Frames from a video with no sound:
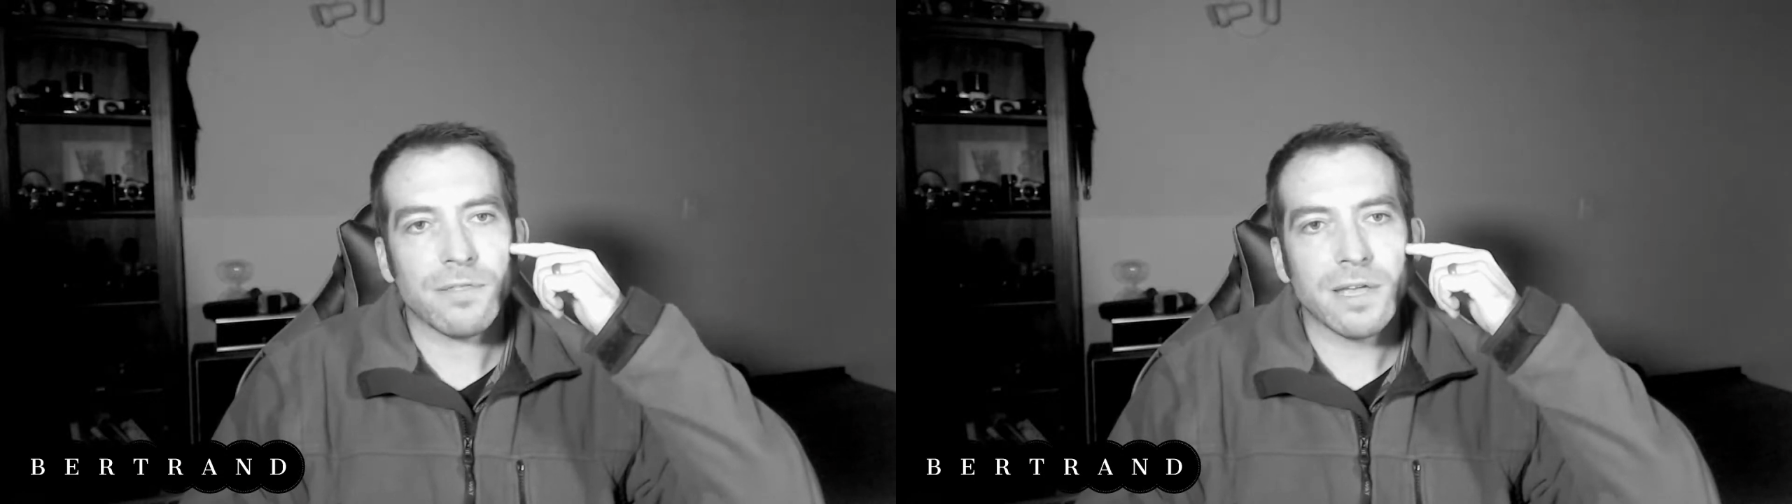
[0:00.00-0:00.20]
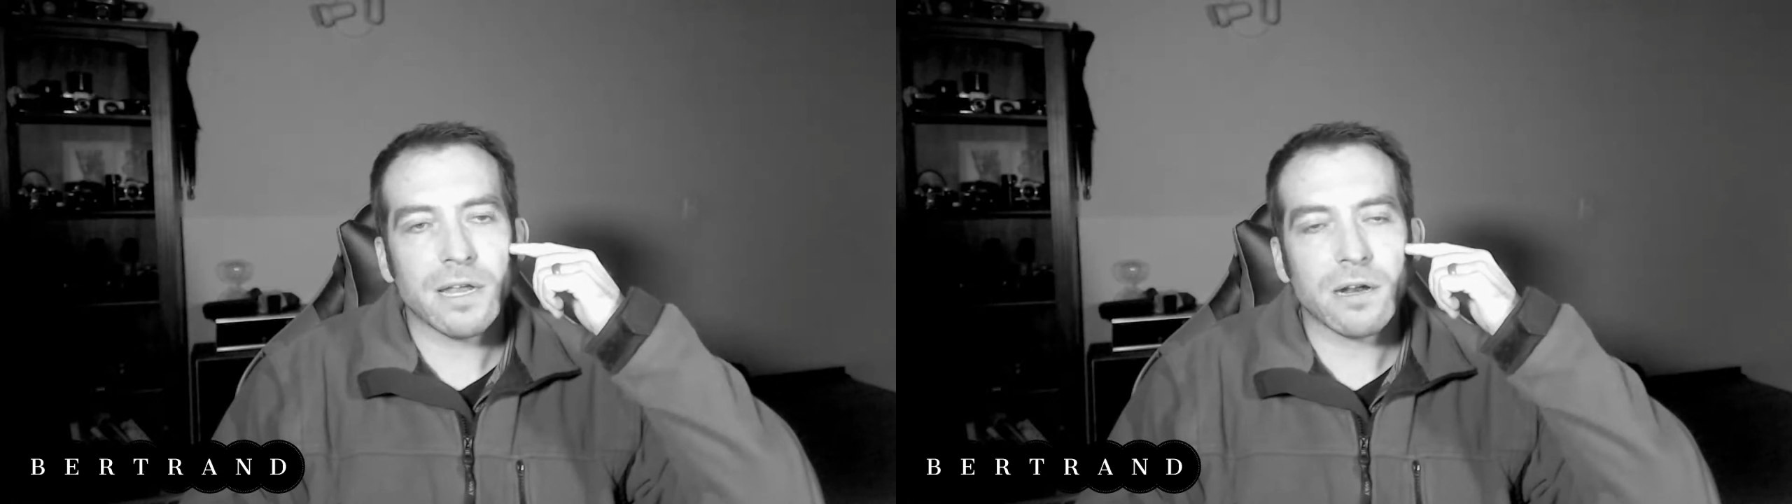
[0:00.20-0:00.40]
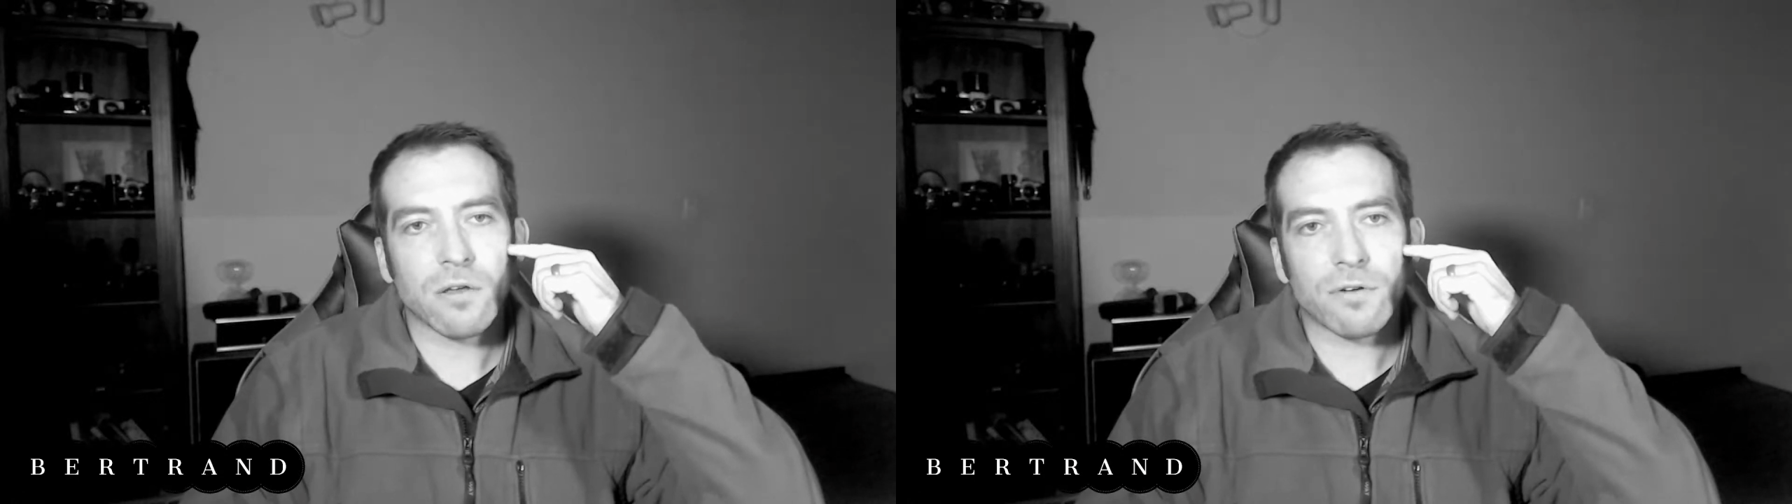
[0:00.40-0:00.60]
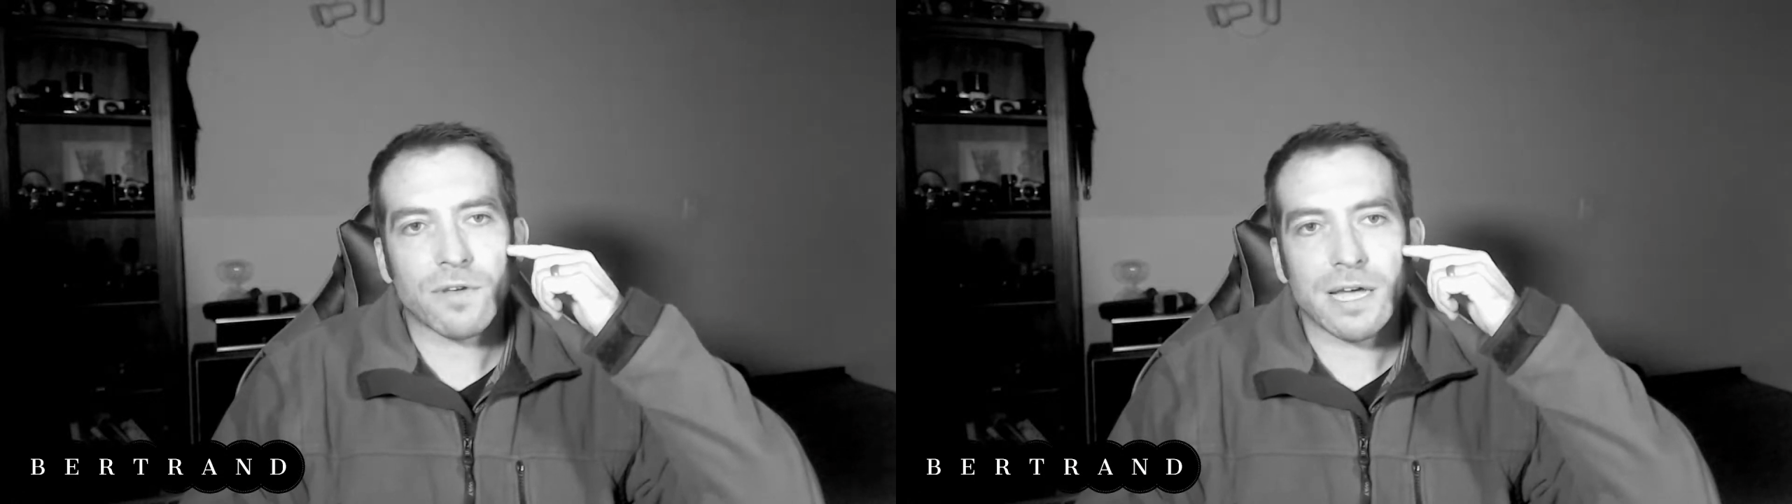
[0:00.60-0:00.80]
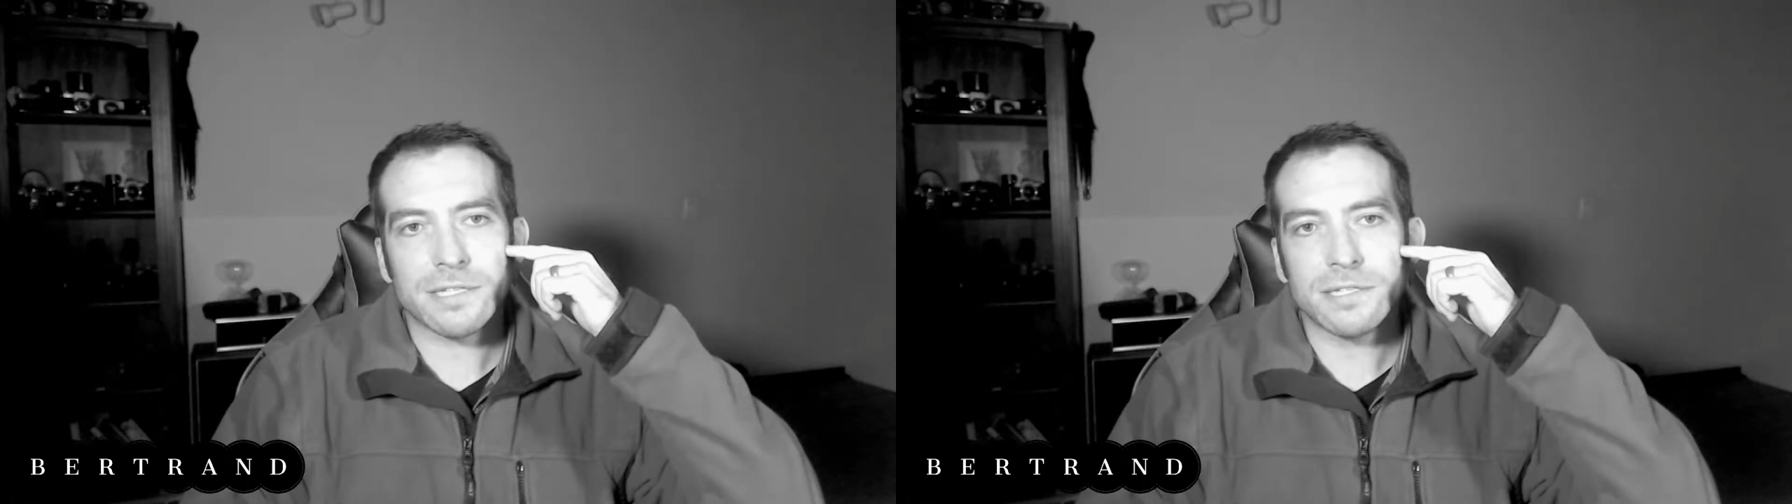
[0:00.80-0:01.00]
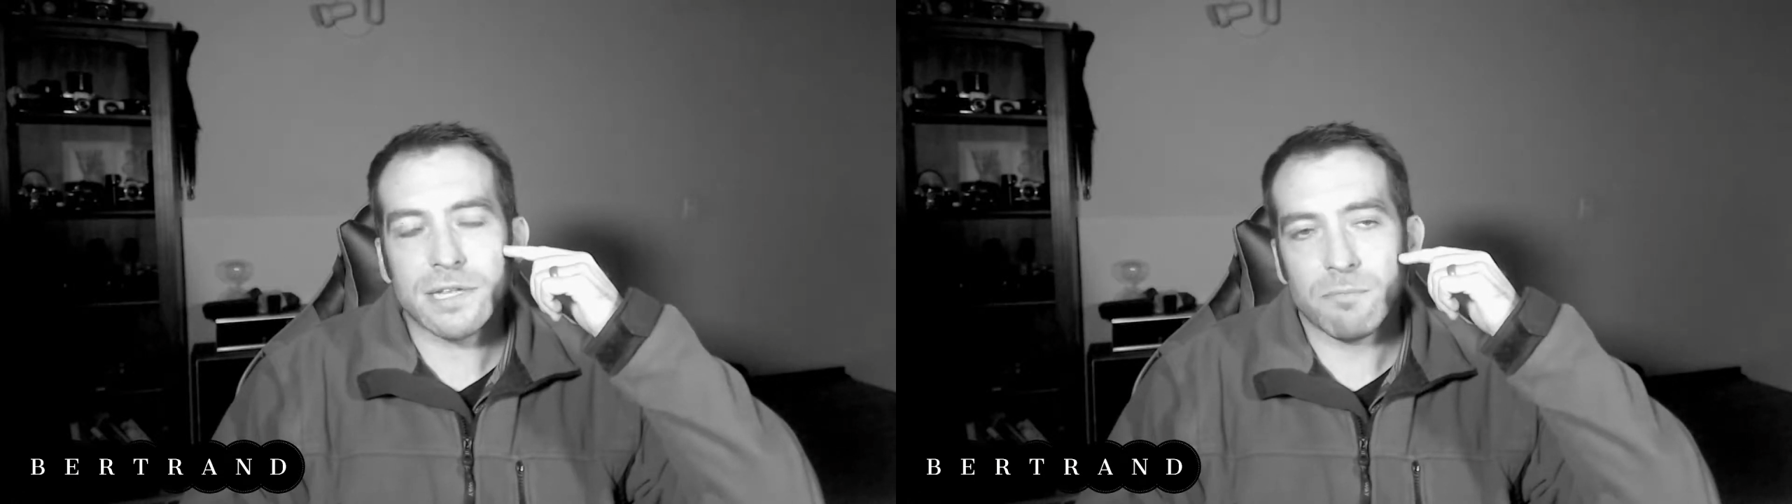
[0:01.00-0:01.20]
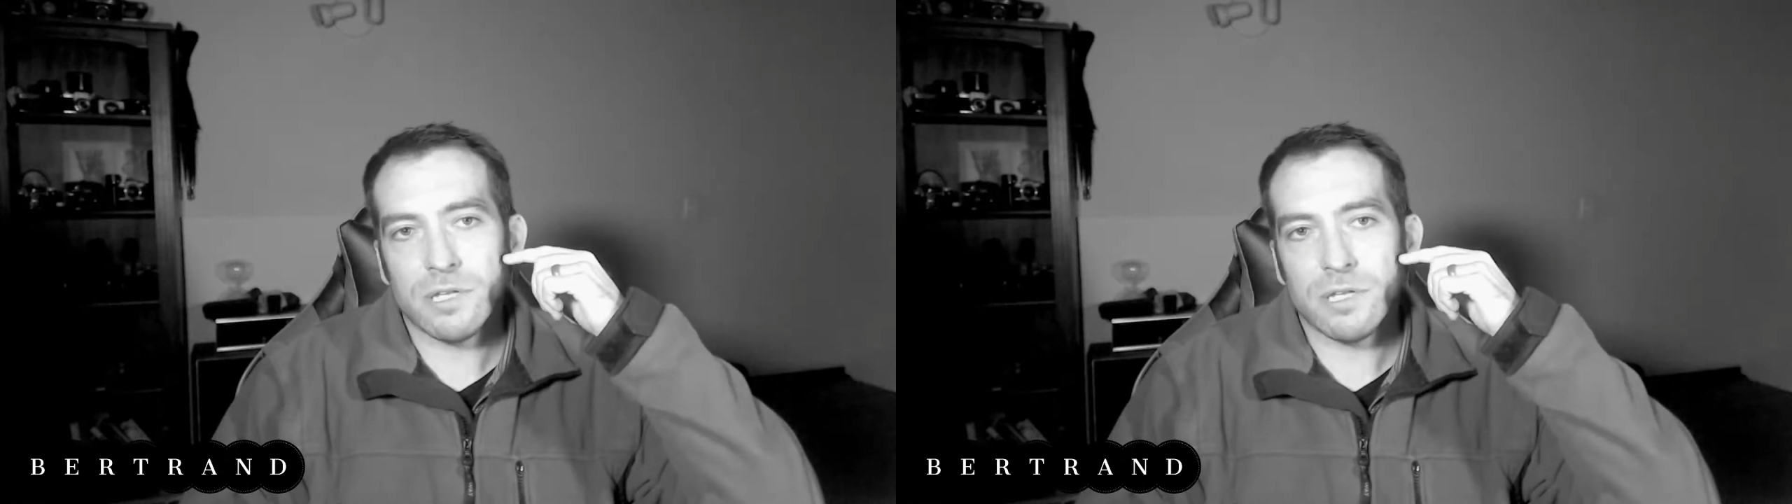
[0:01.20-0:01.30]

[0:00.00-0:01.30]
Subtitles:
I think in a lot of cases it